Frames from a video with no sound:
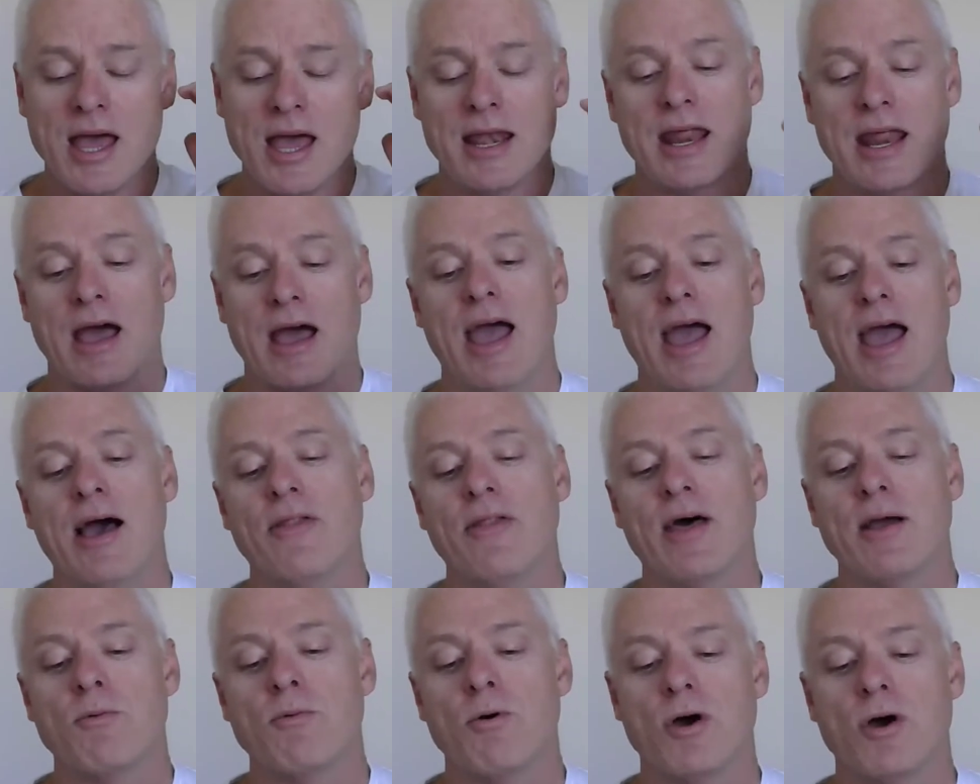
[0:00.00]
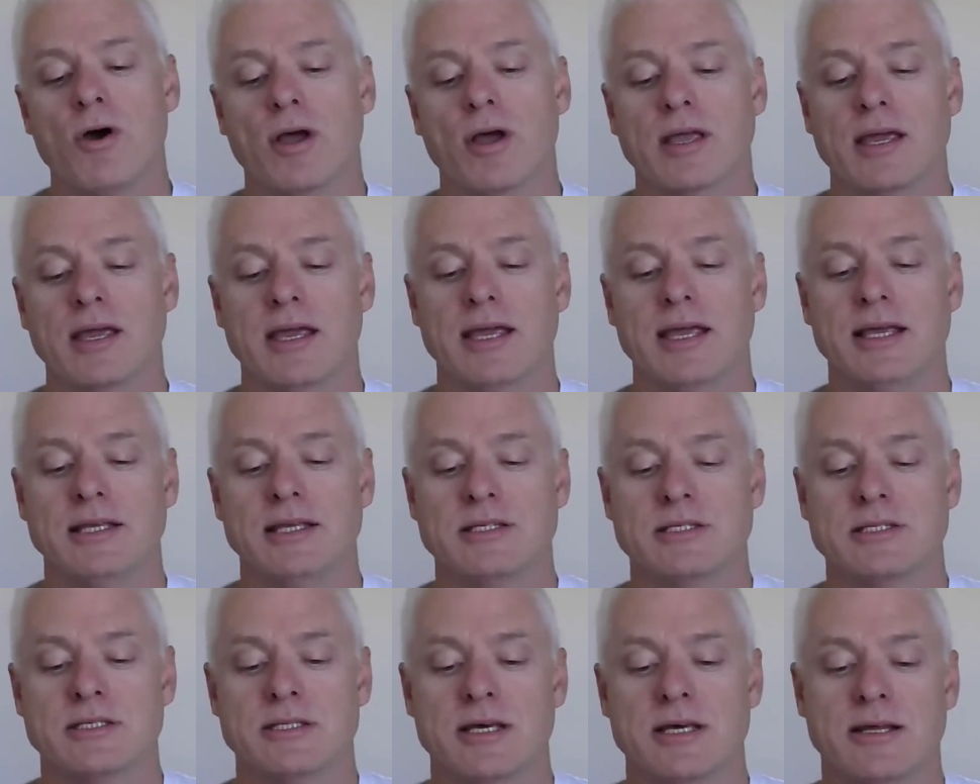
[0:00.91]
Now, how they work
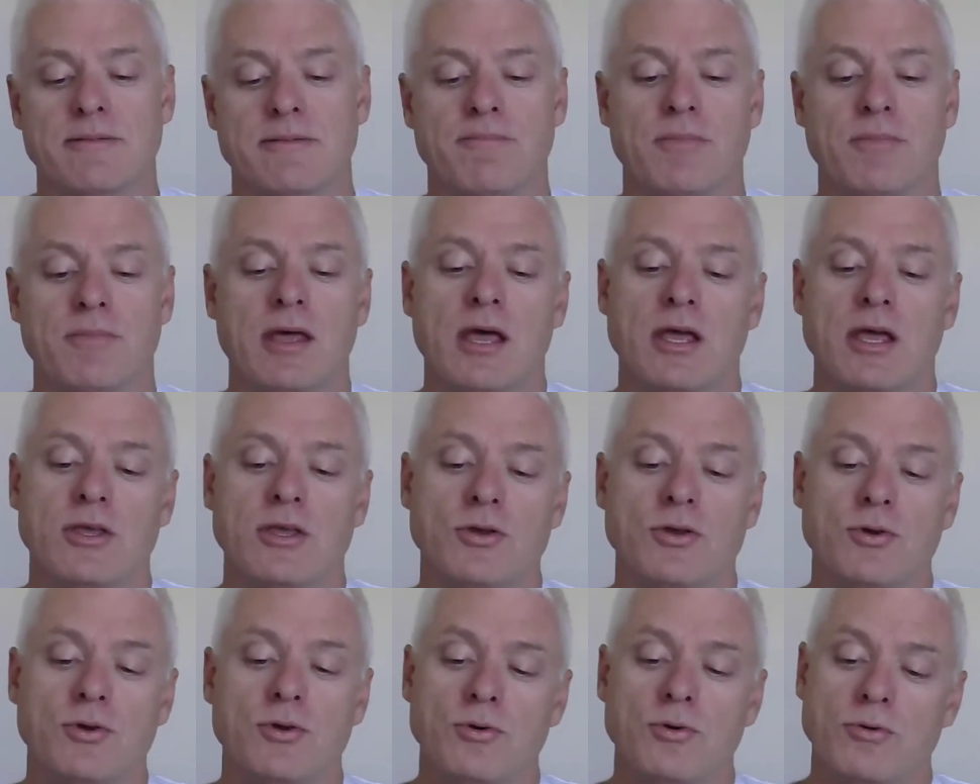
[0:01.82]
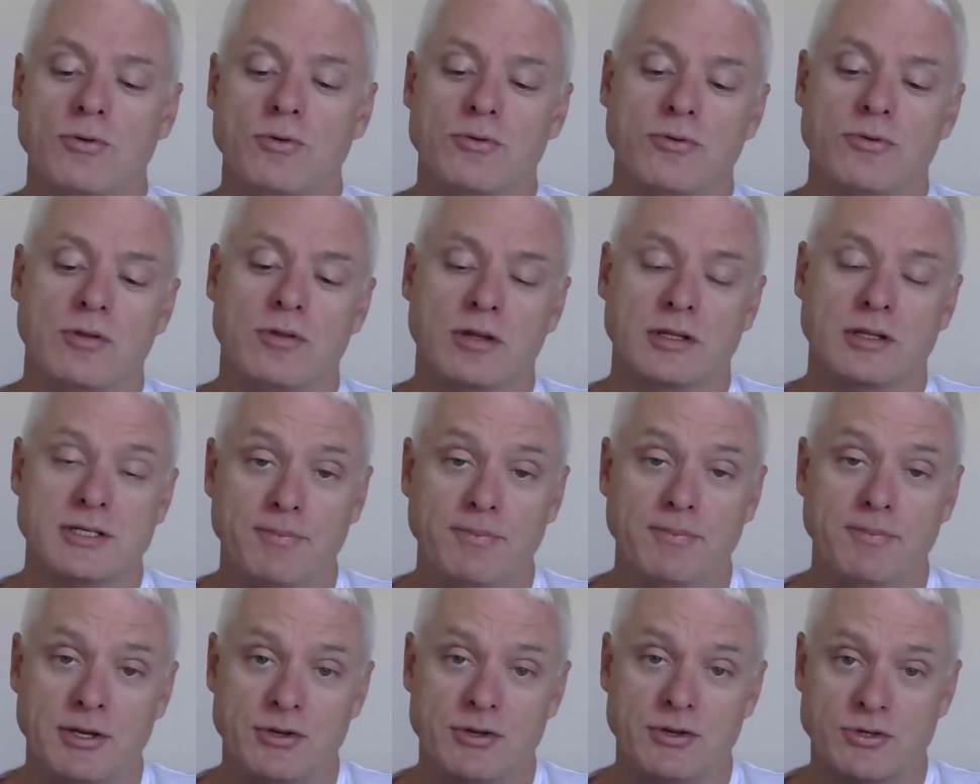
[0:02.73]
is that you
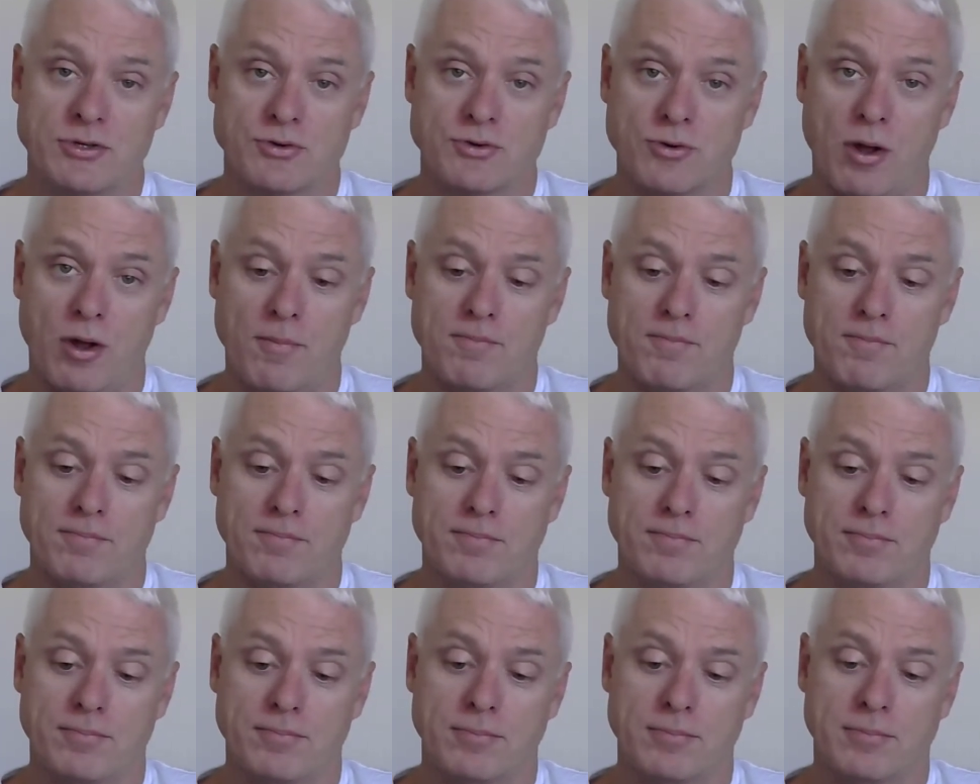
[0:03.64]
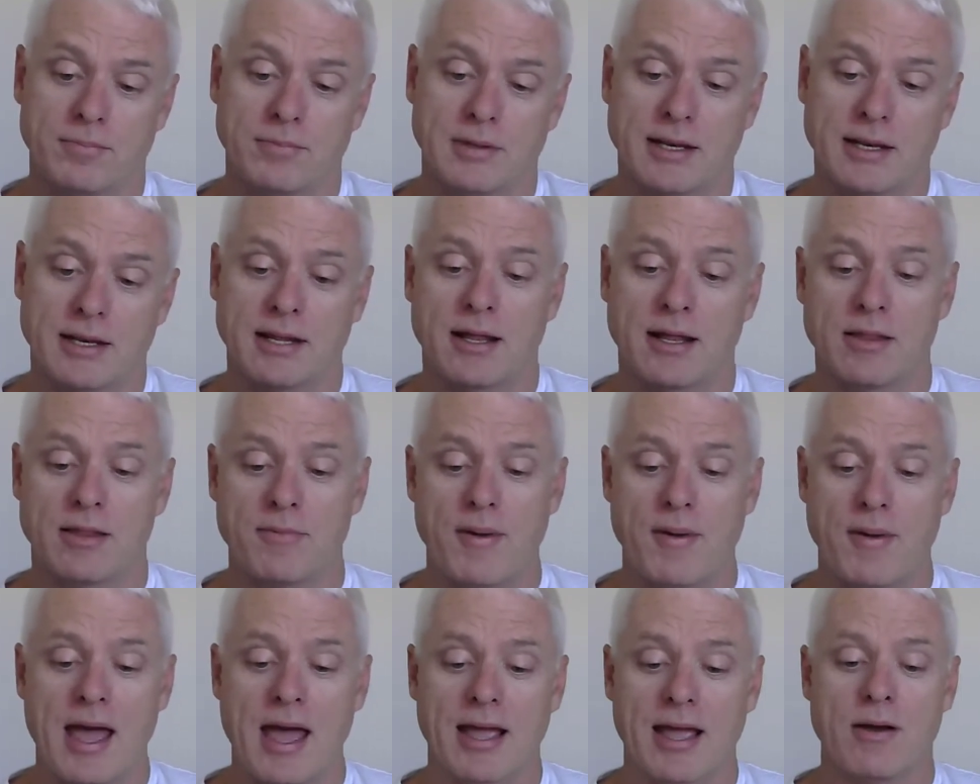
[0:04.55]
simply just drop that down at the
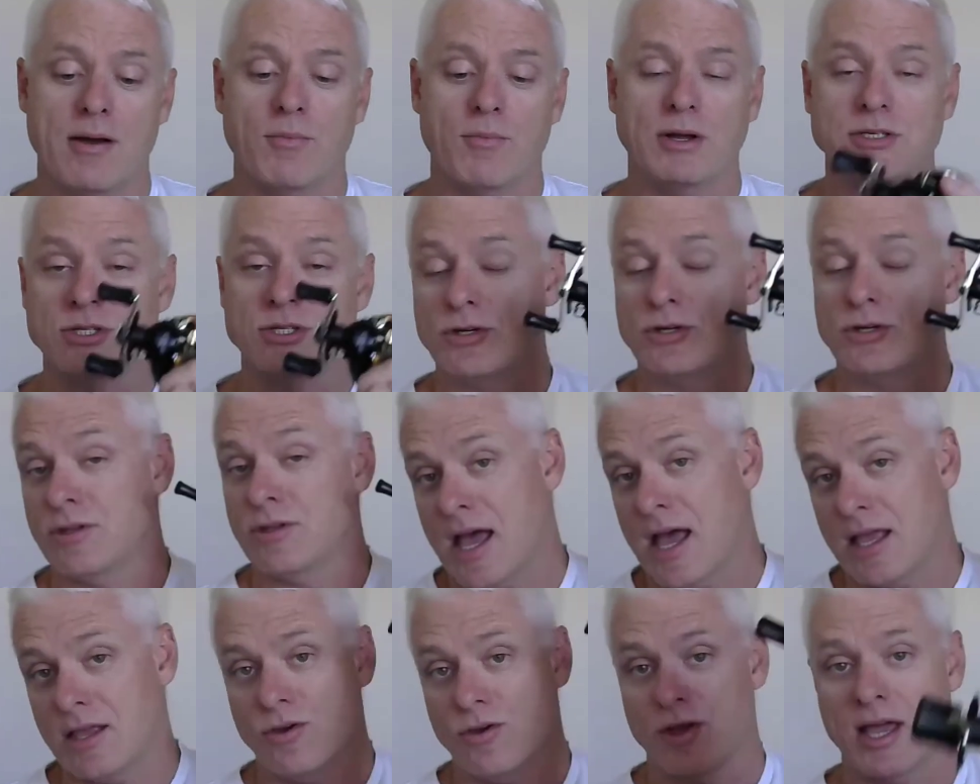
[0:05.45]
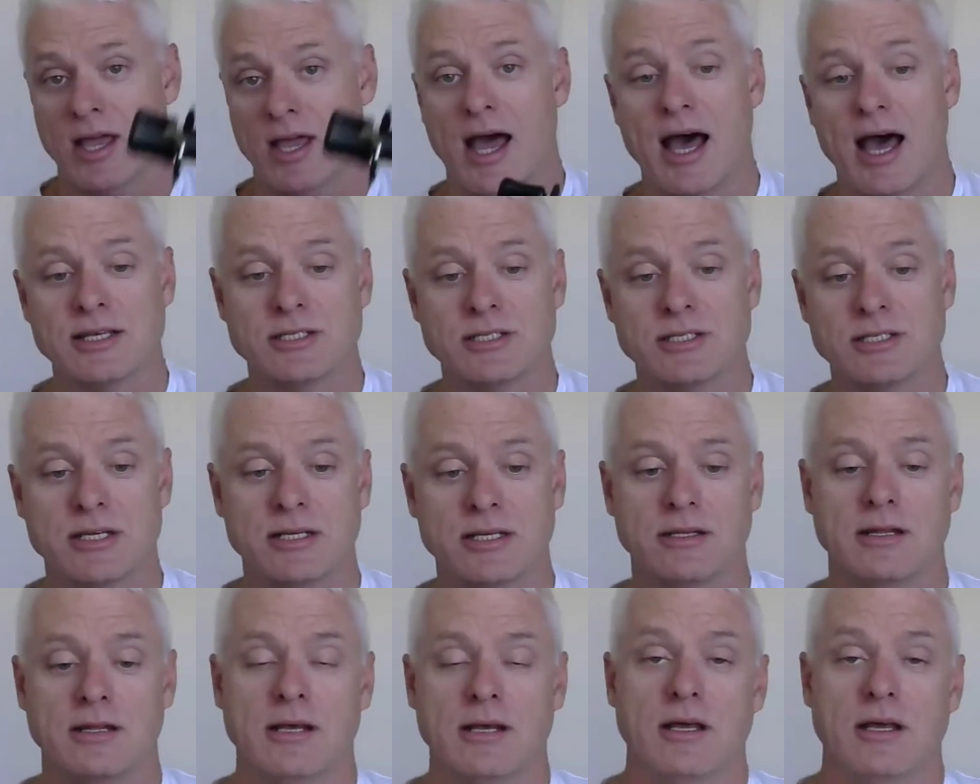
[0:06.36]
back, and once you do that, you cast it.